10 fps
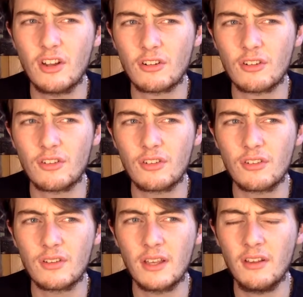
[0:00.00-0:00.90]
Doctors,
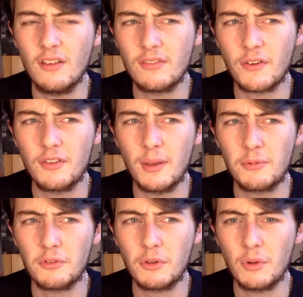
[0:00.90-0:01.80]
because I saw his first
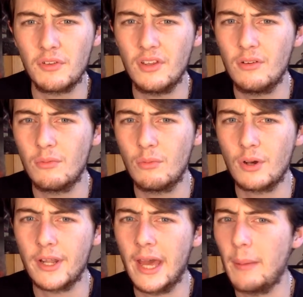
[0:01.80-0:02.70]
episode and I want to see
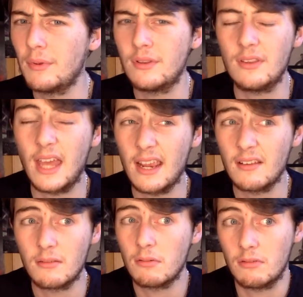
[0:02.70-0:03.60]
what happened
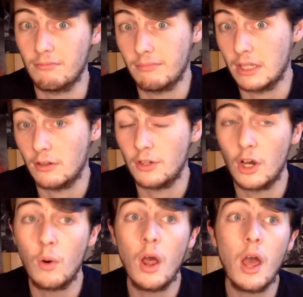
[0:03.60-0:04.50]
next, because I don't
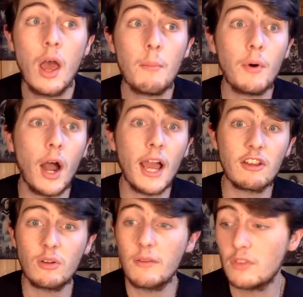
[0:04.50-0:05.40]
know. But I
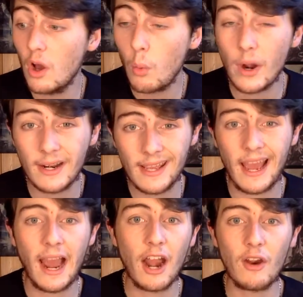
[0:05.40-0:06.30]
actually don't even know where they
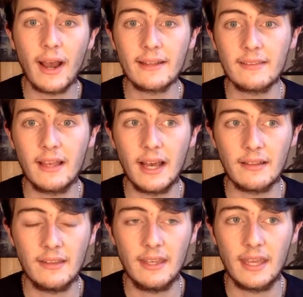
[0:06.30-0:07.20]
are at
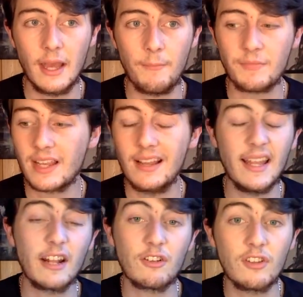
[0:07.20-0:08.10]
the
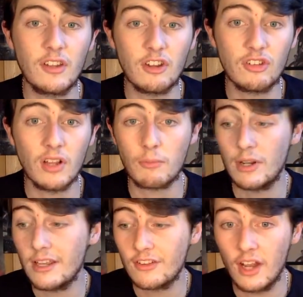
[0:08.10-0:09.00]
collector's editions. I'm
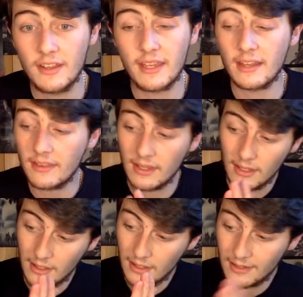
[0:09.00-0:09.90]
really excited to get
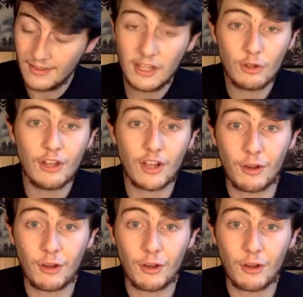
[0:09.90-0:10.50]
to continue this.